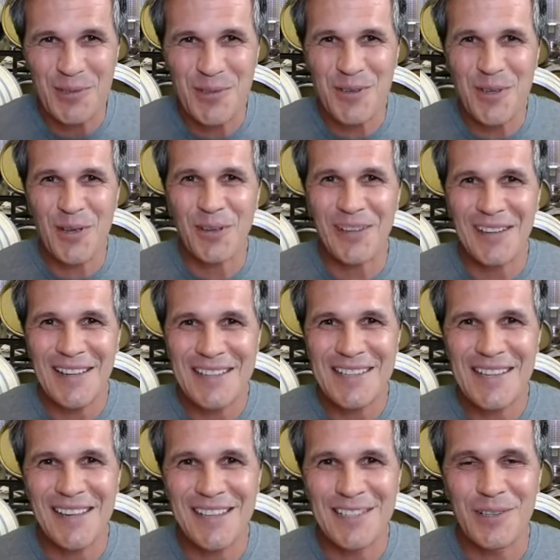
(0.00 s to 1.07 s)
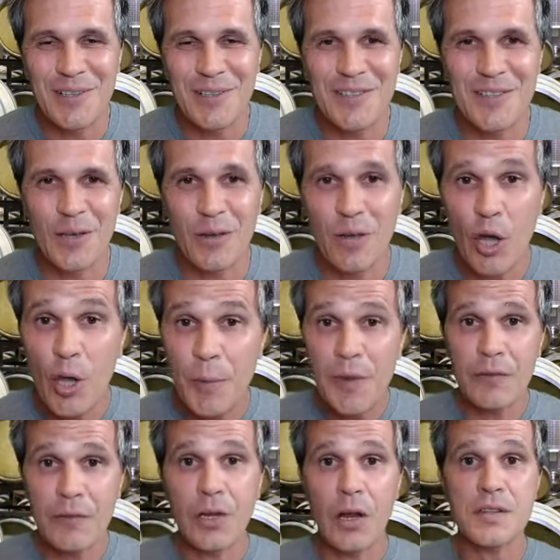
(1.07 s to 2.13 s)
So let's get into it. So I hope you have
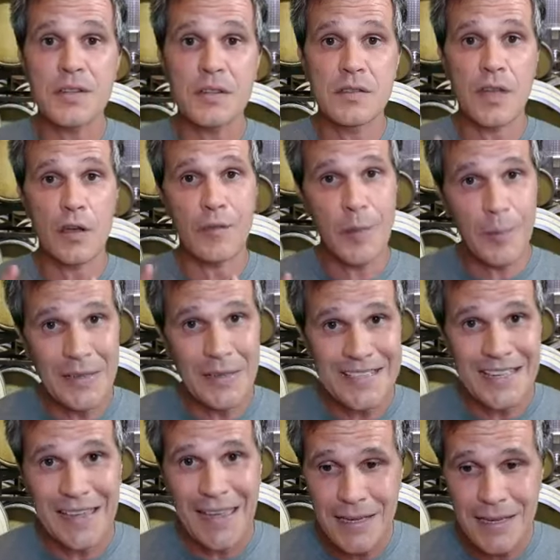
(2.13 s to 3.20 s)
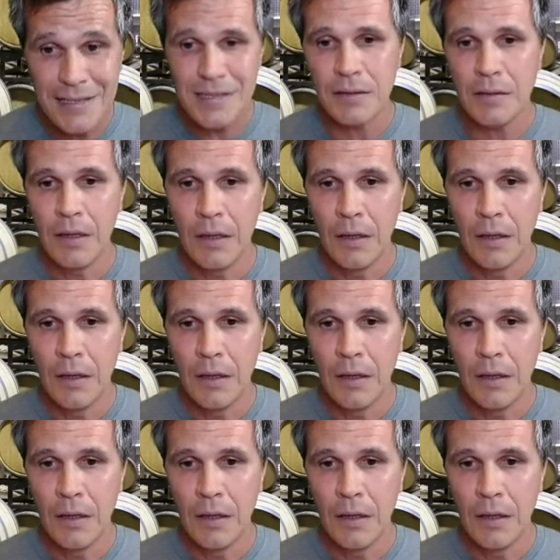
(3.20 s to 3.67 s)
your glasses. I hope they've been decanted.